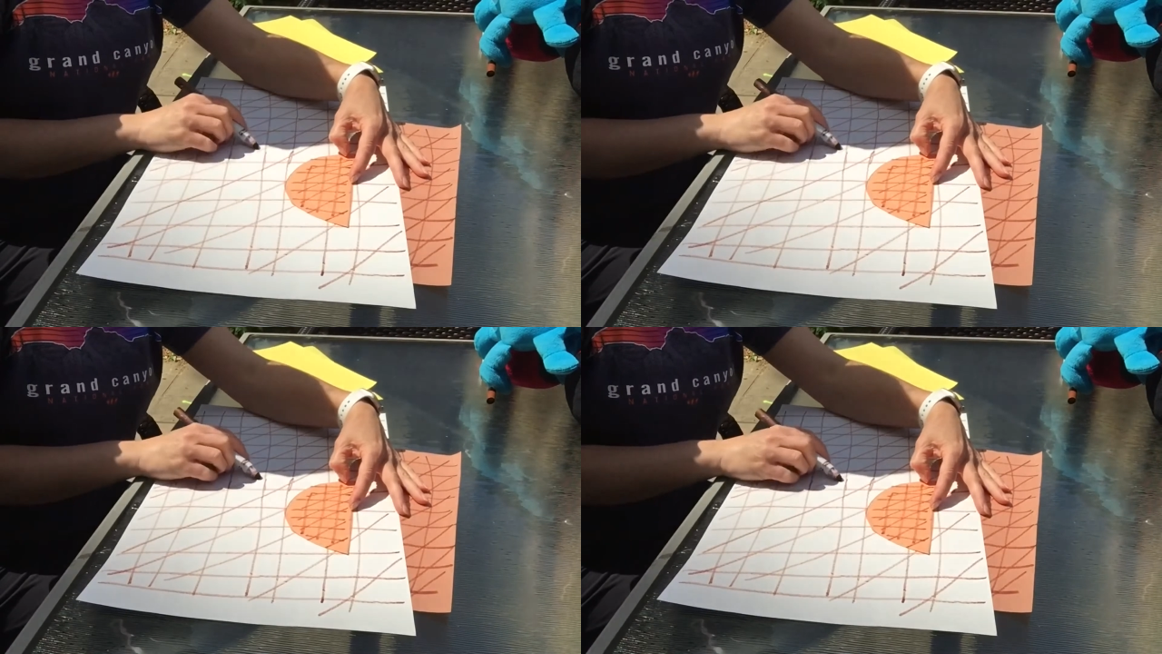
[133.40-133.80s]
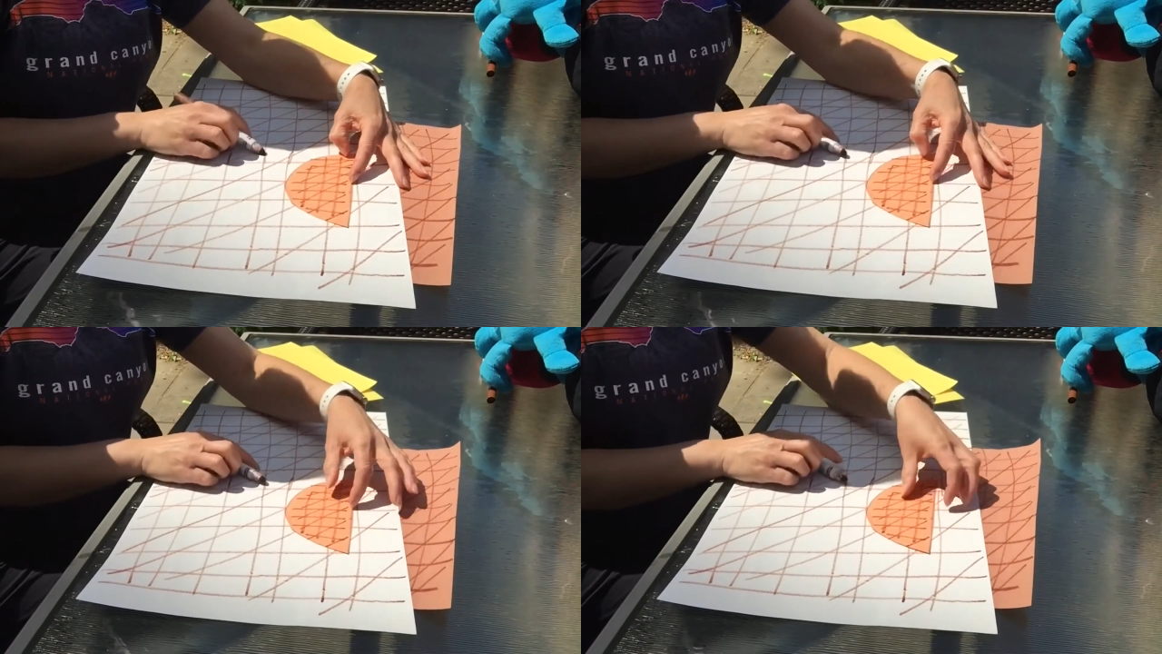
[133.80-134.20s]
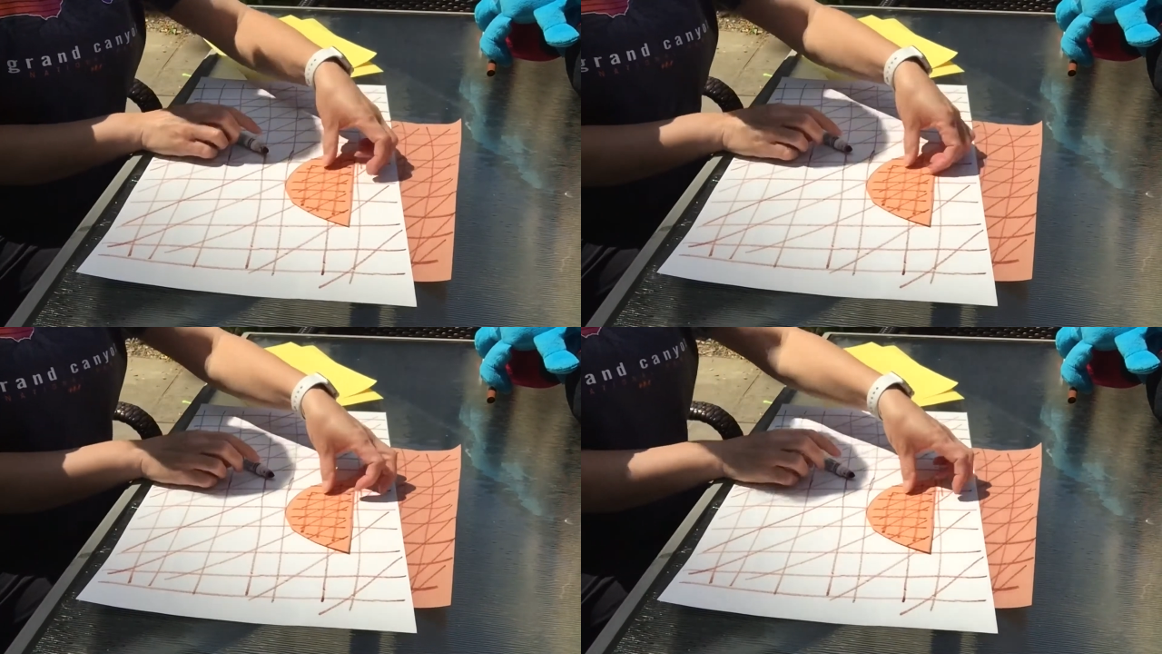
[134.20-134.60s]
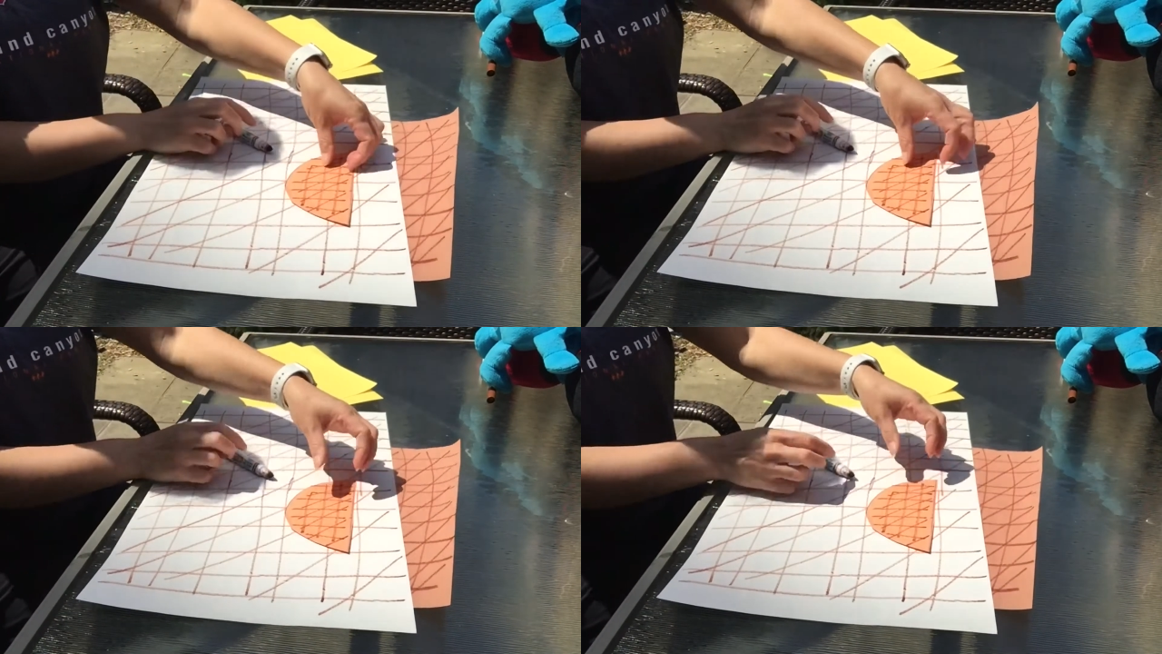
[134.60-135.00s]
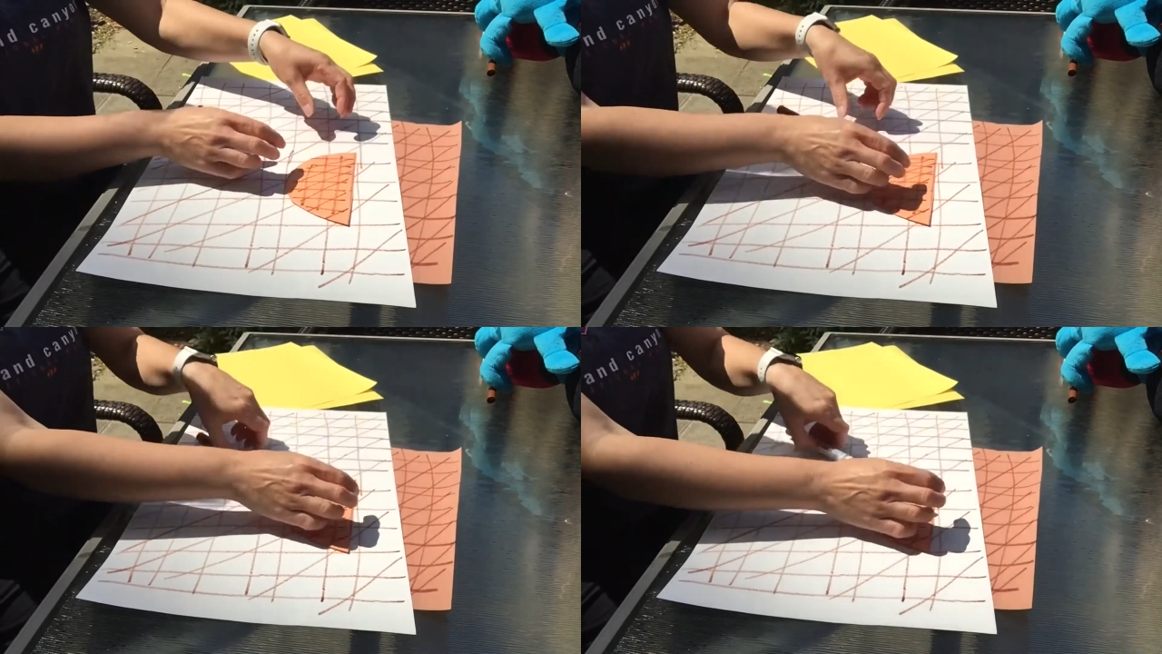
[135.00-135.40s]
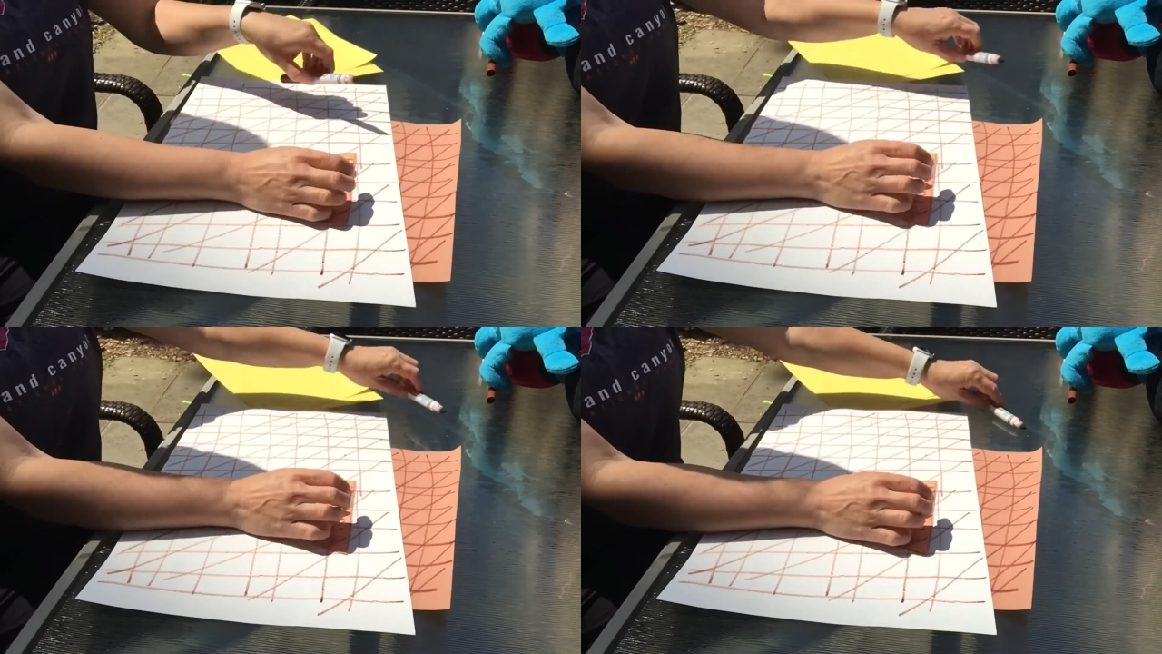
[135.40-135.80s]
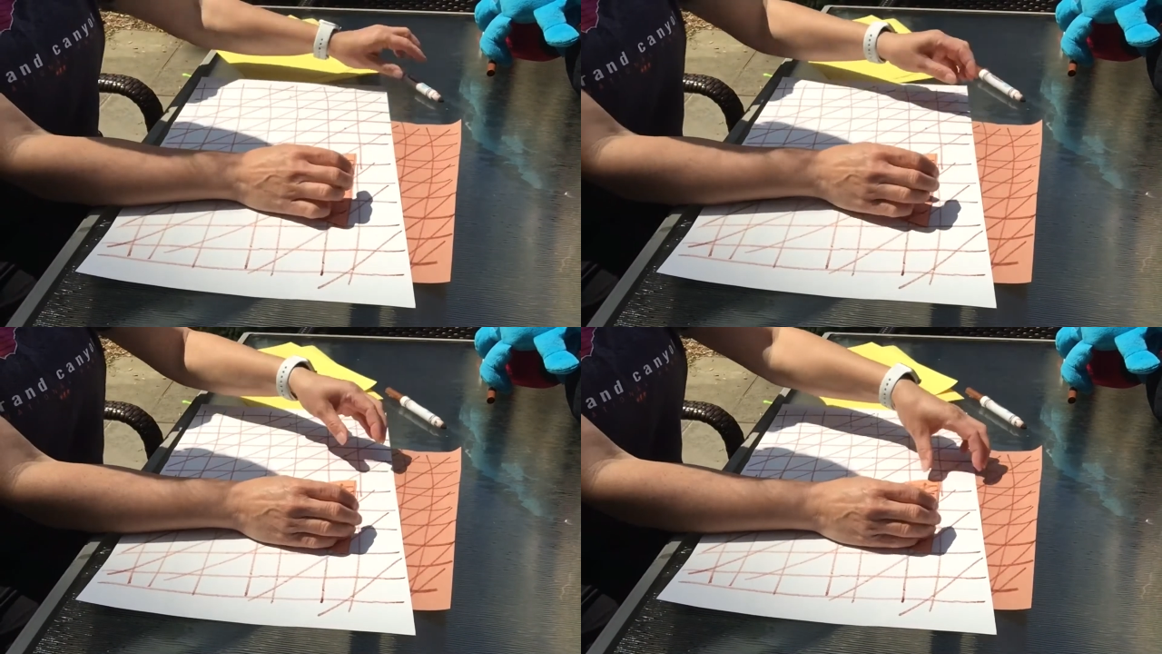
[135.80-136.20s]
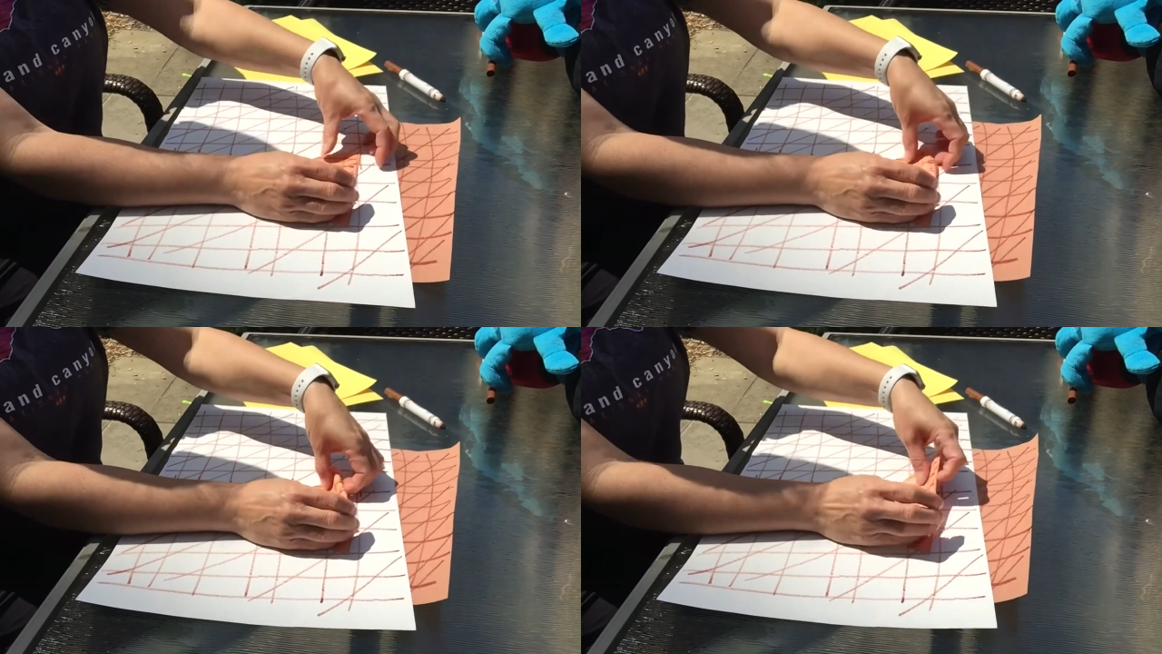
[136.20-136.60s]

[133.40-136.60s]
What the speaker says: (no speaker visible)